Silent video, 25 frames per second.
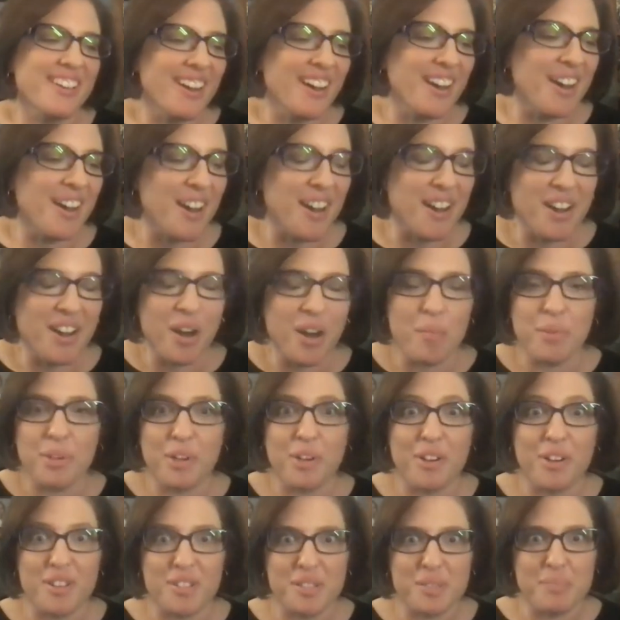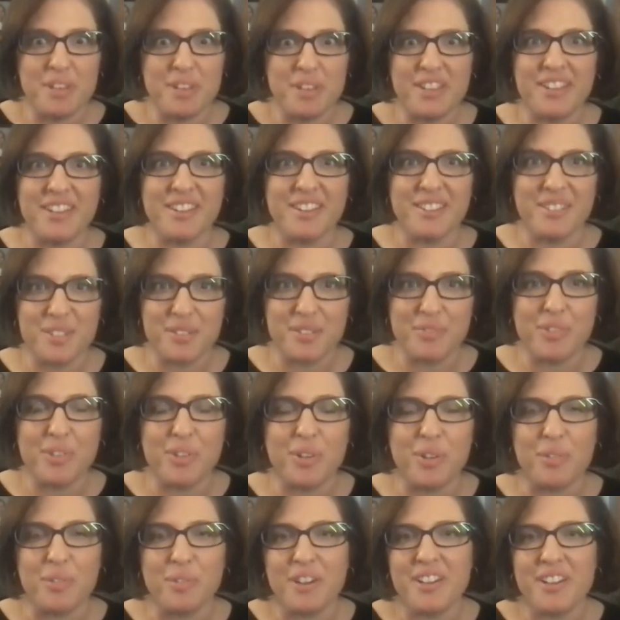Omicron's making it
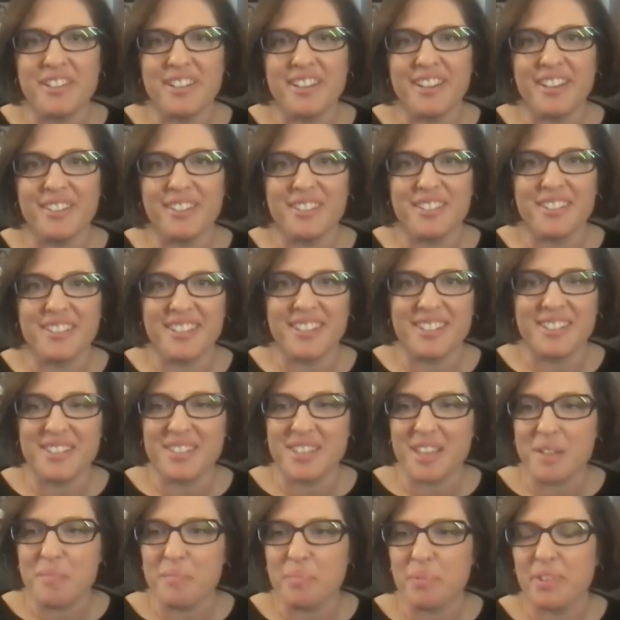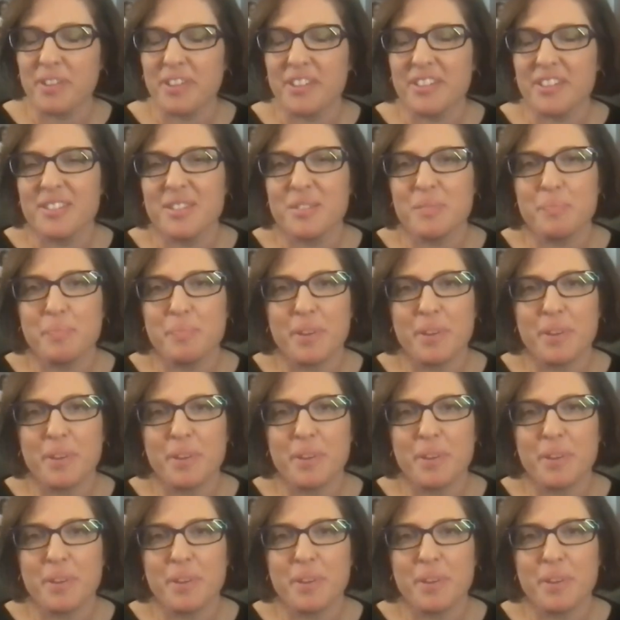difficult right now to get to that place,